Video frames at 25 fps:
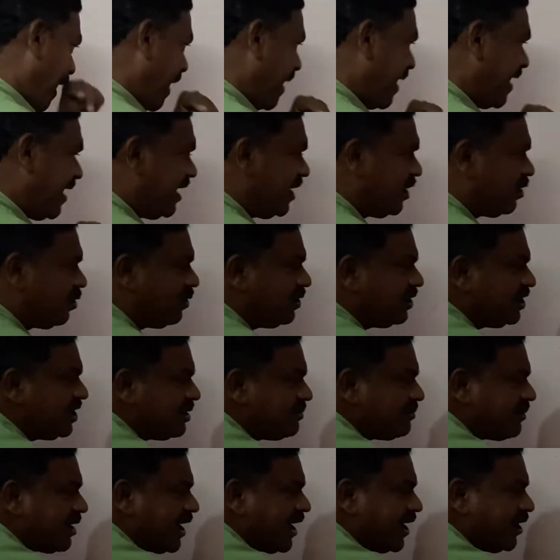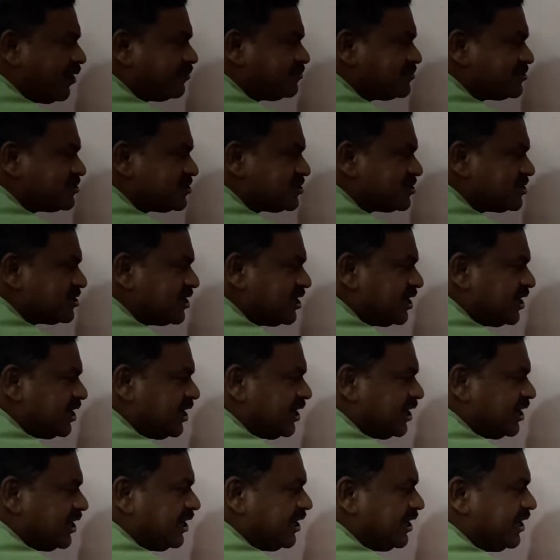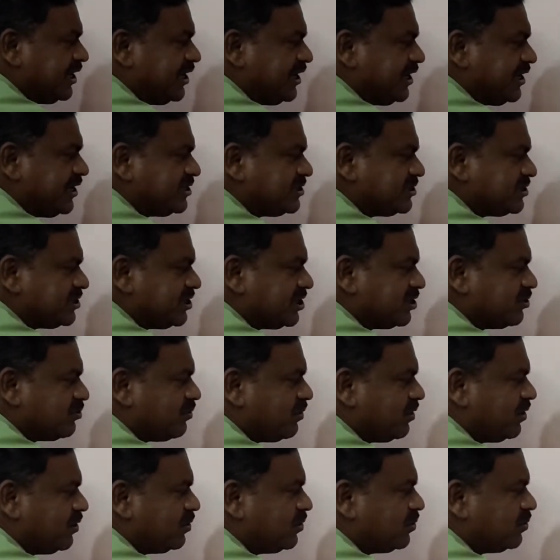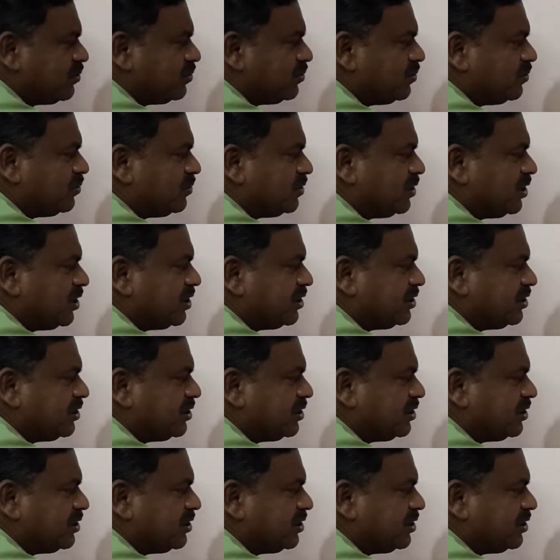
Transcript: hydronium ions is equal to